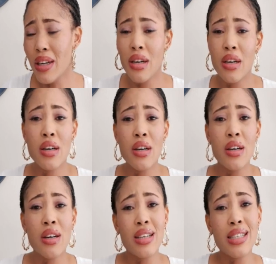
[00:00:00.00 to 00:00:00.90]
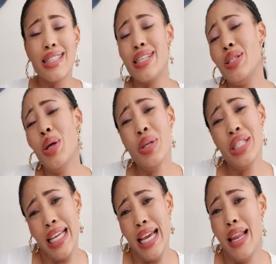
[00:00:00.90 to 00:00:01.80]
just
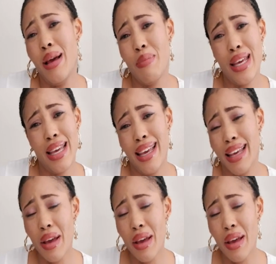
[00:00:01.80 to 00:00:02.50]
don't shela me.